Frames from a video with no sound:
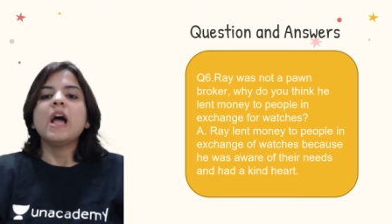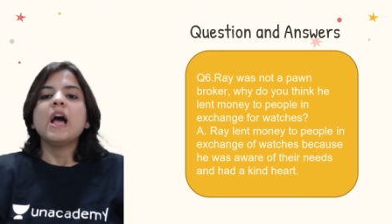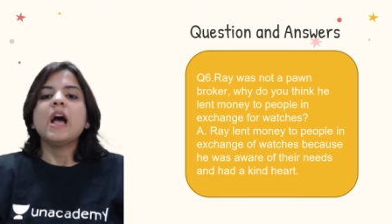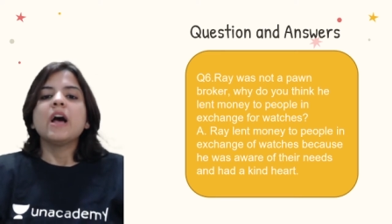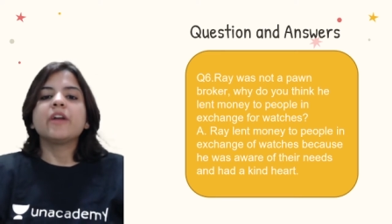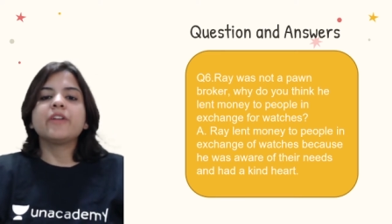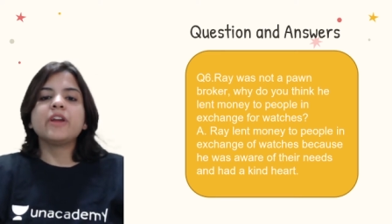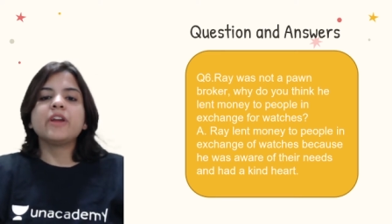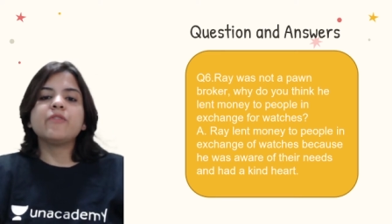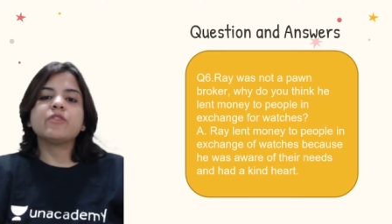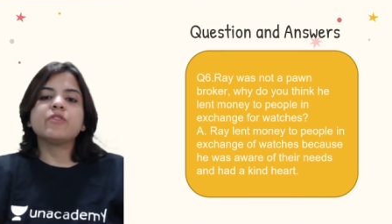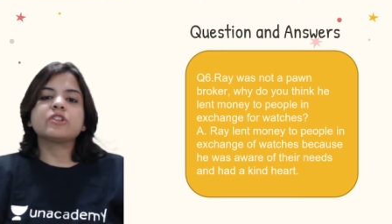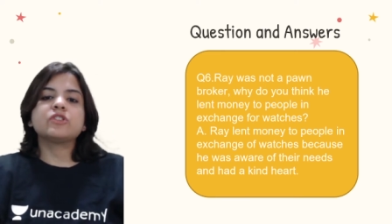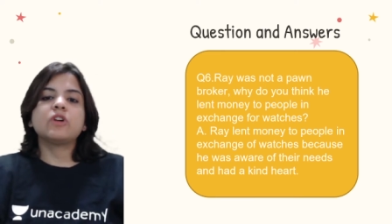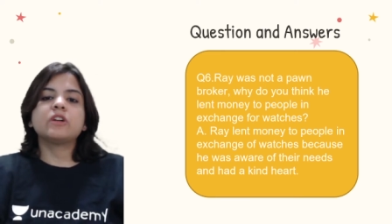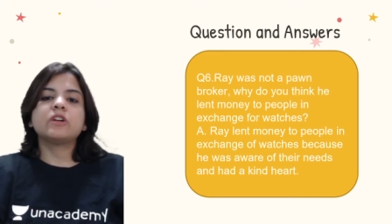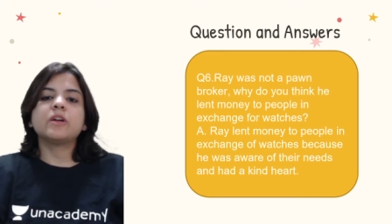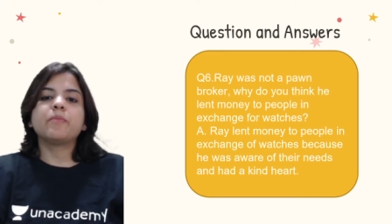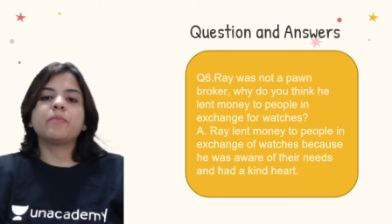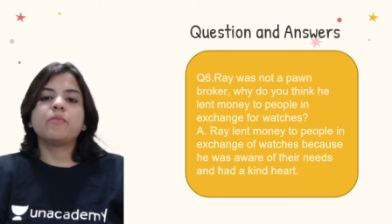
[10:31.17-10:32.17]
Ray was
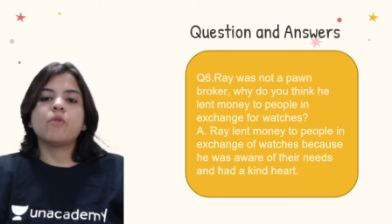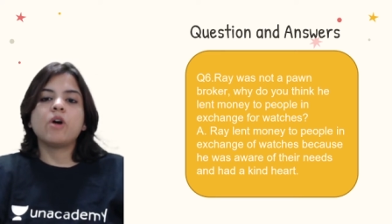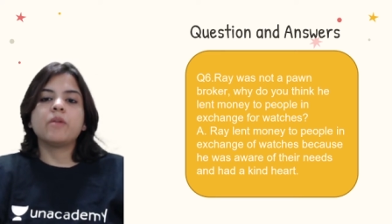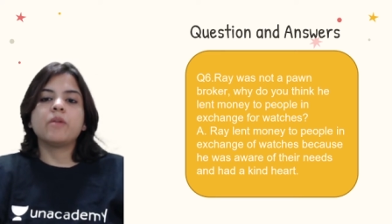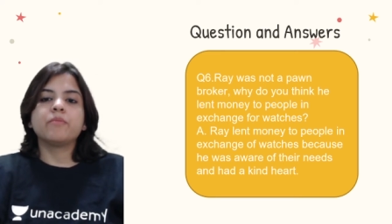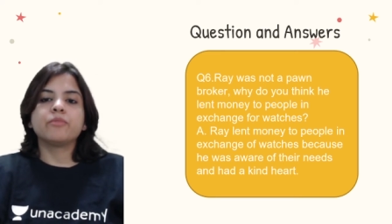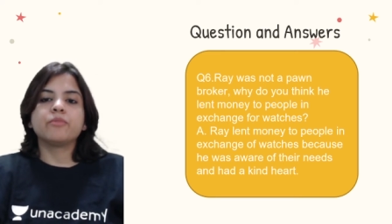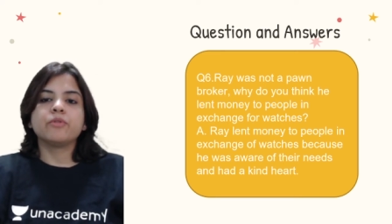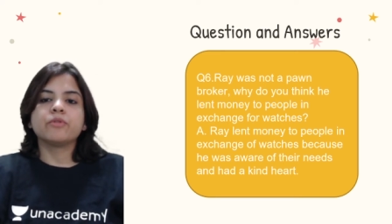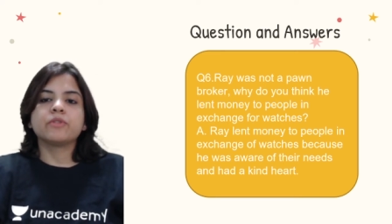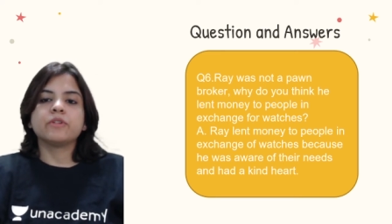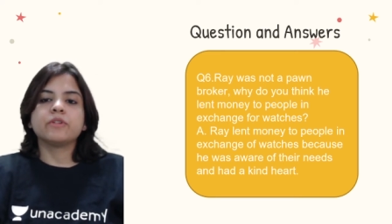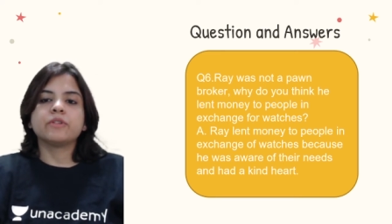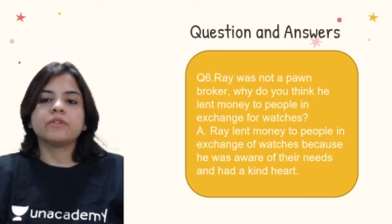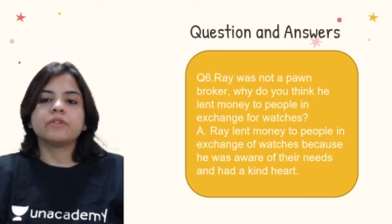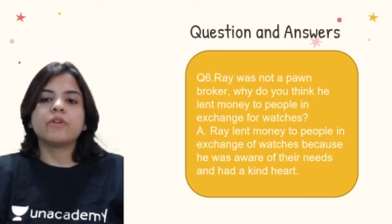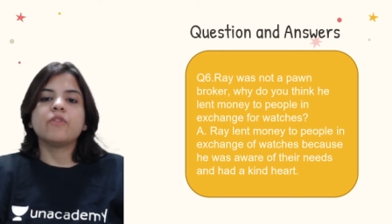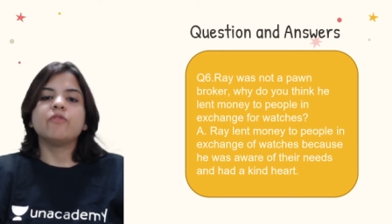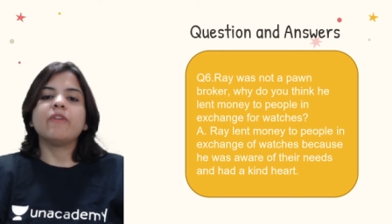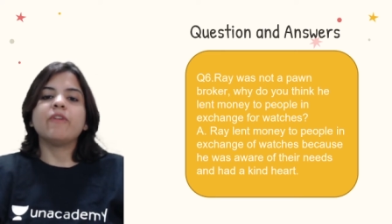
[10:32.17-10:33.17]
not a pawnbroker.
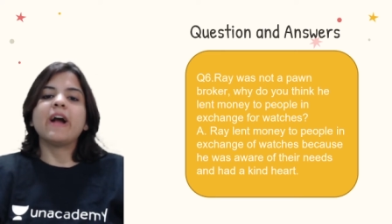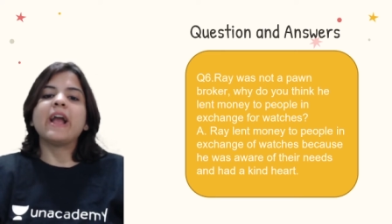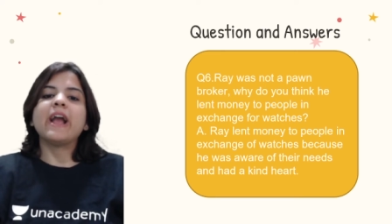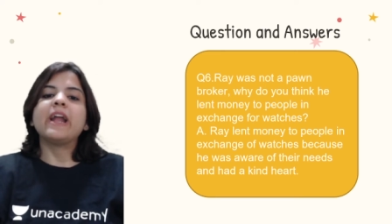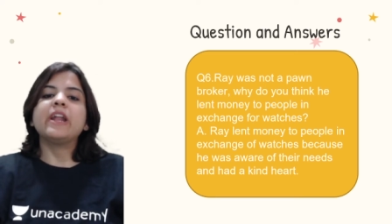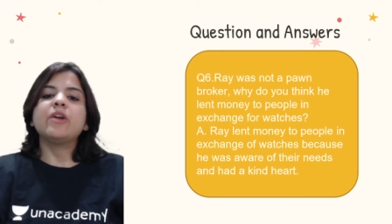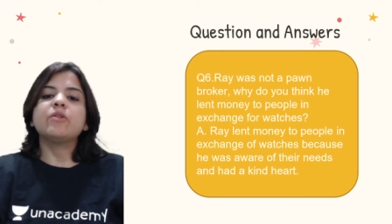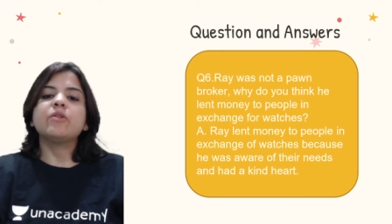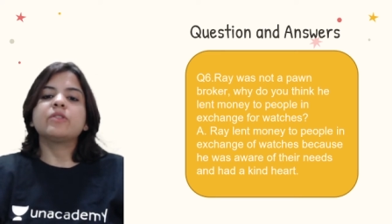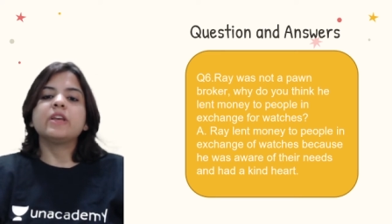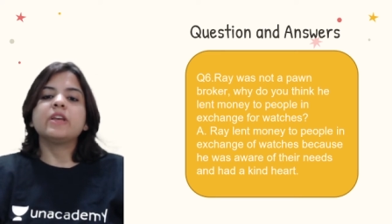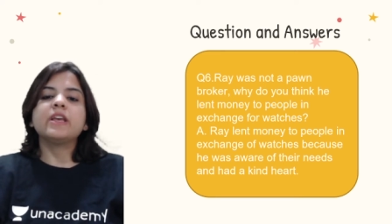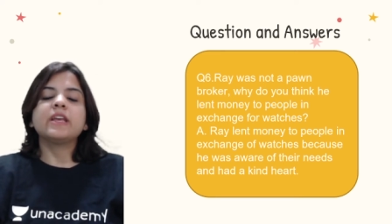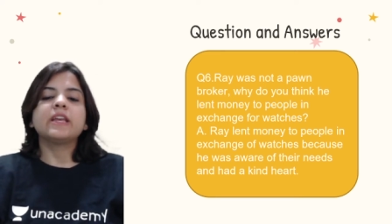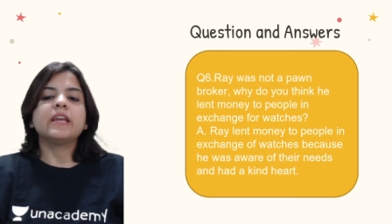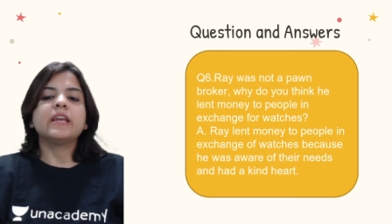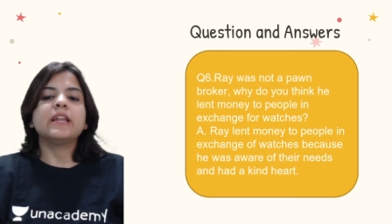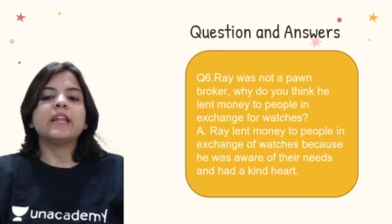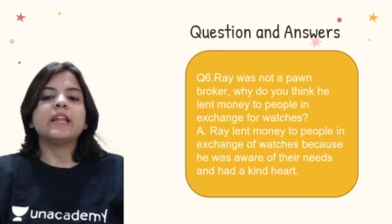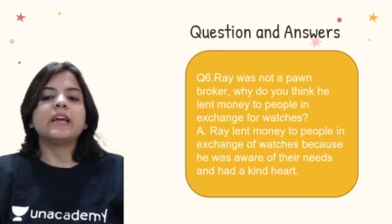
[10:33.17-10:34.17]
Why do you think
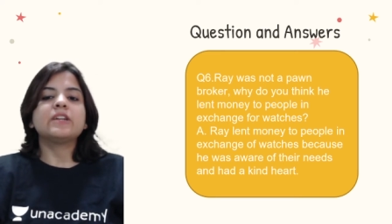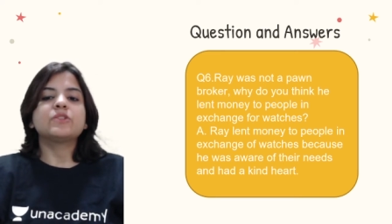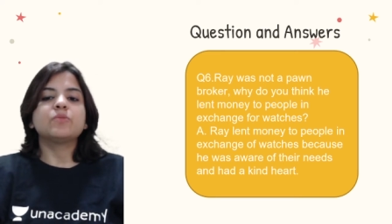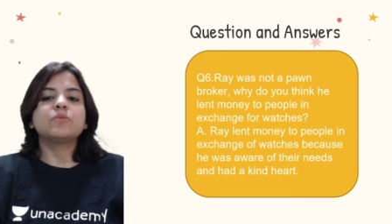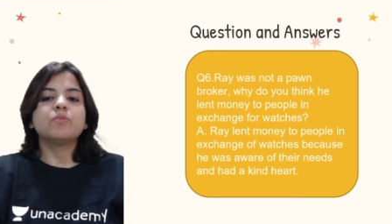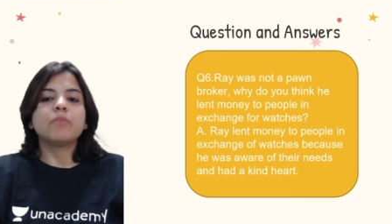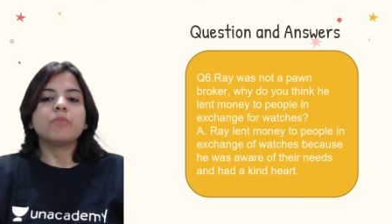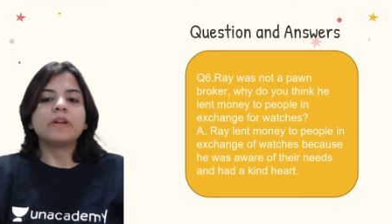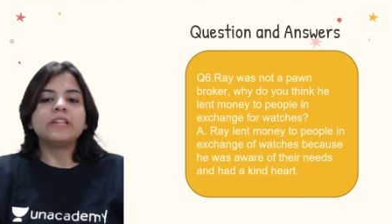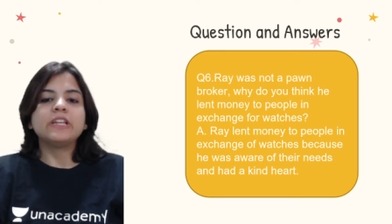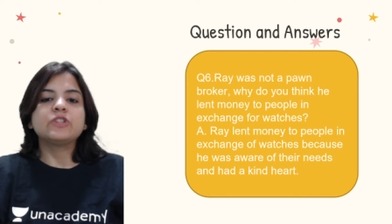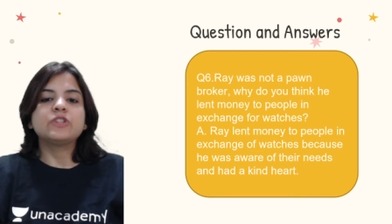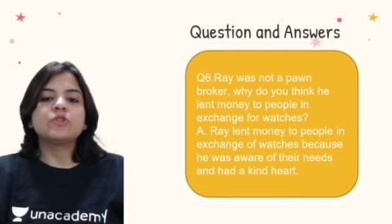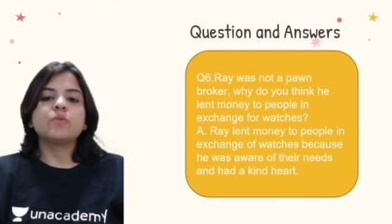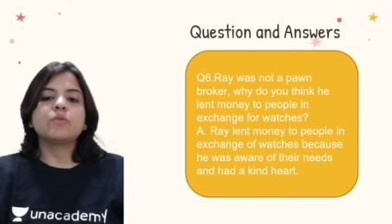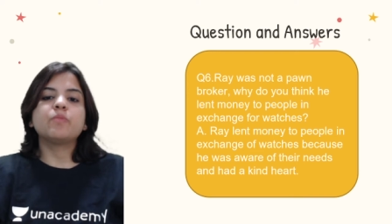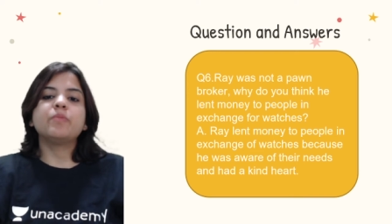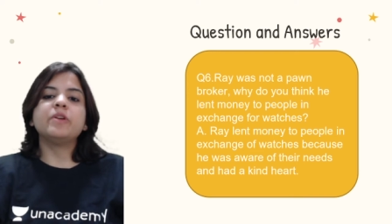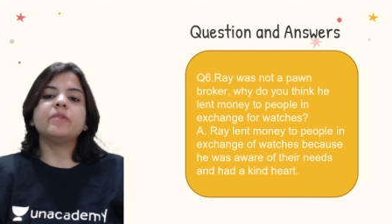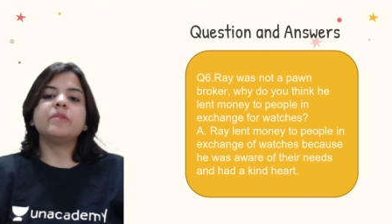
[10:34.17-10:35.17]
he lent money to
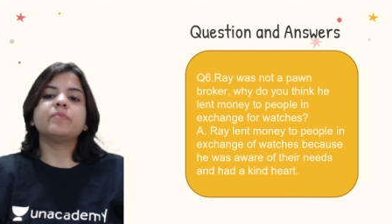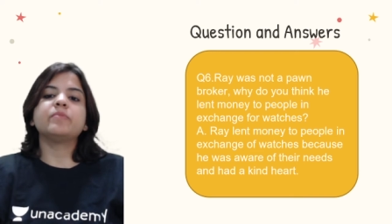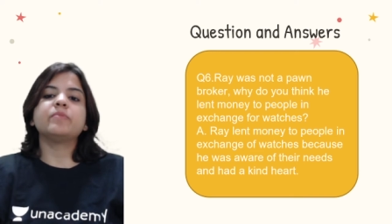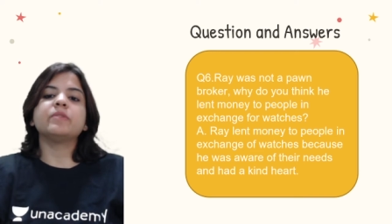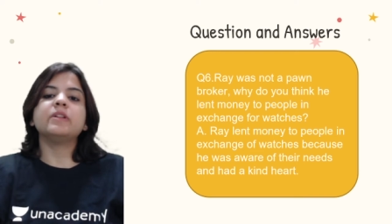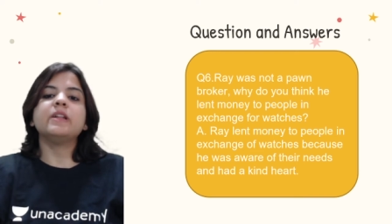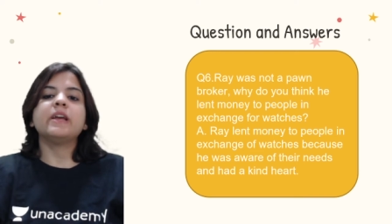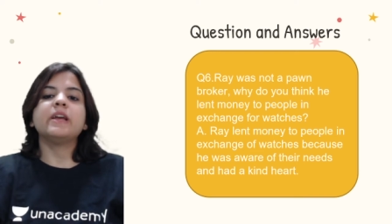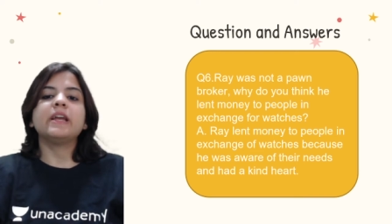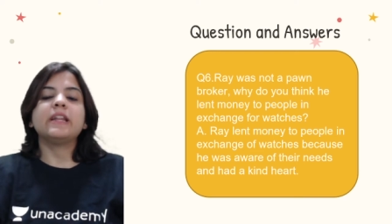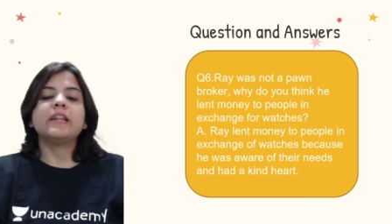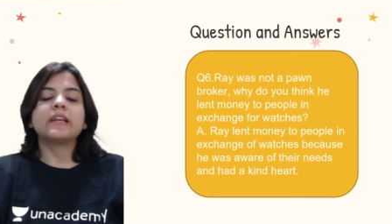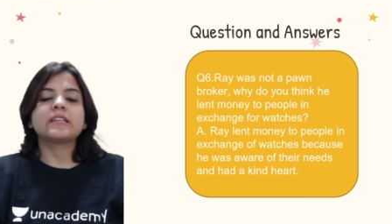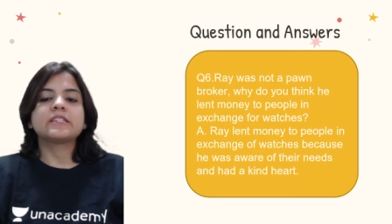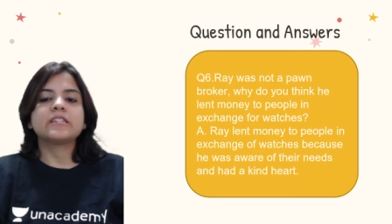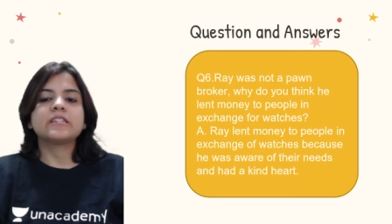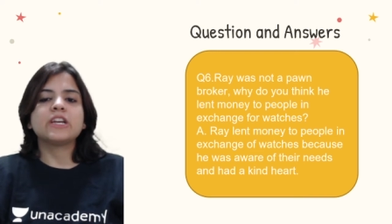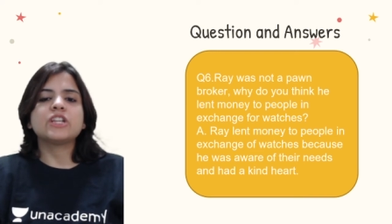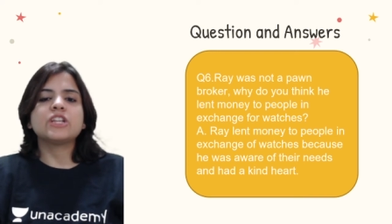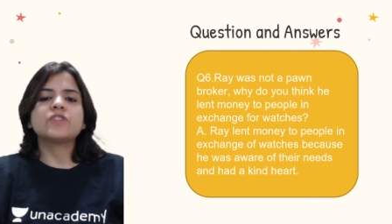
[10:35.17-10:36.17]
people in
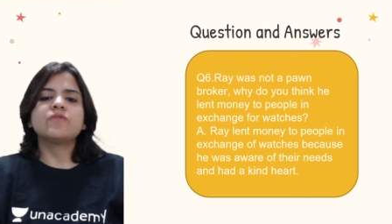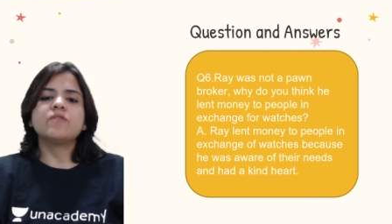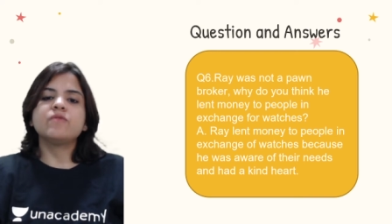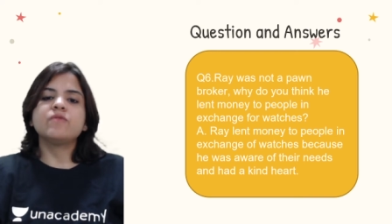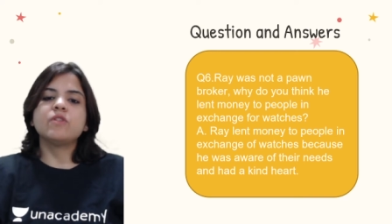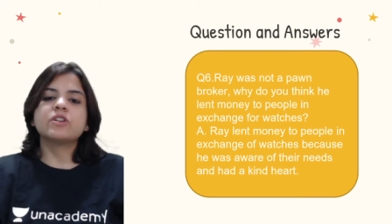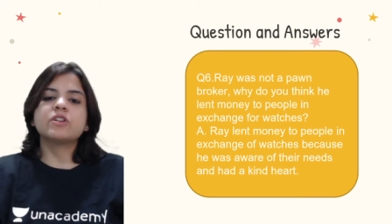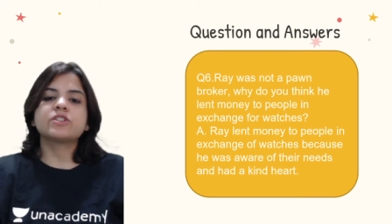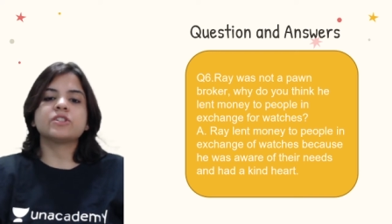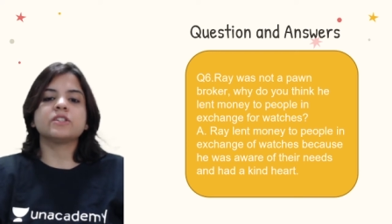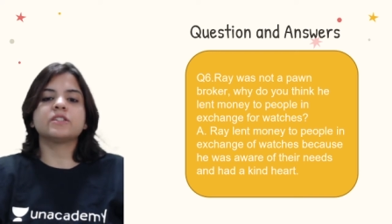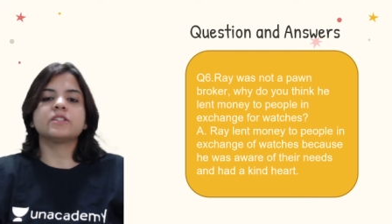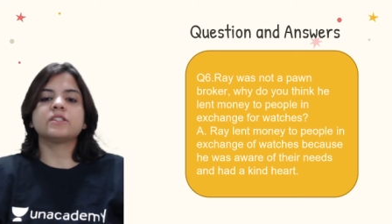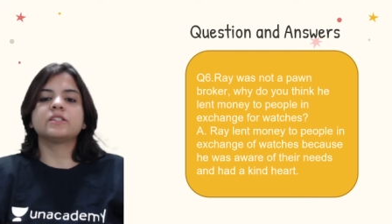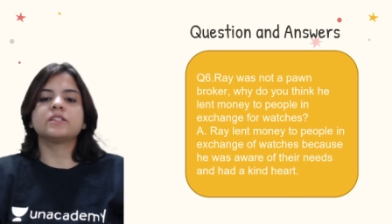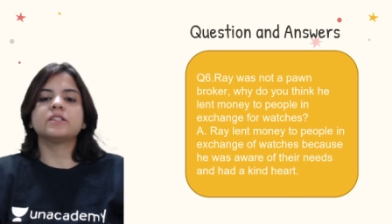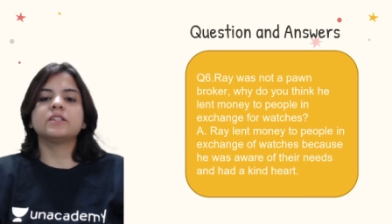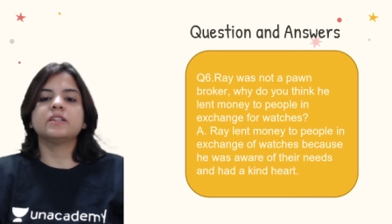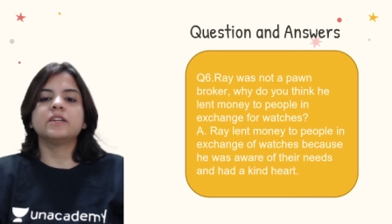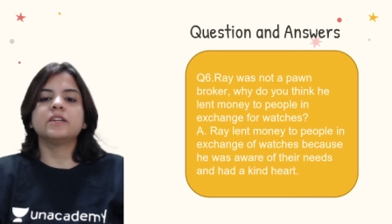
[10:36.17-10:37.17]
exchange for watches?